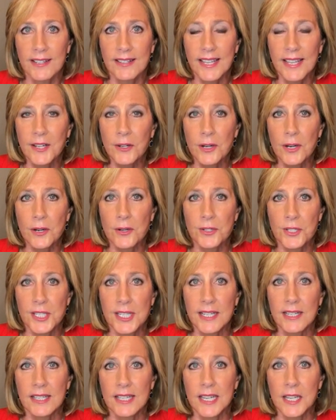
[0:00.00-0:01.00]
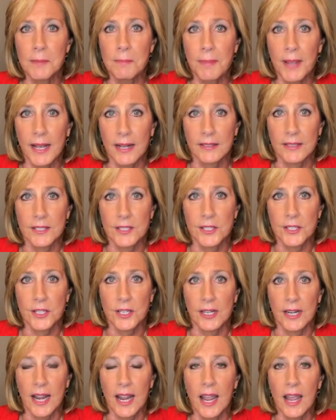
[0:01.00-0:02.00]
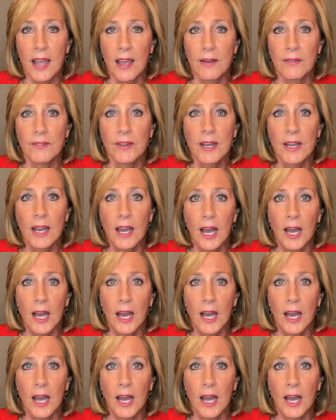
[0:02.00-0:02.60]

and they don't understand the impact this is going to have